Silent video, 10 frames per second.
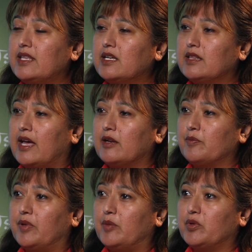I think a lot
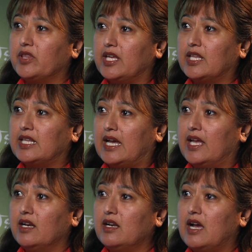of people think
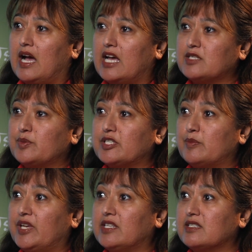that hospice
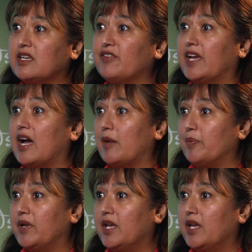means giving up,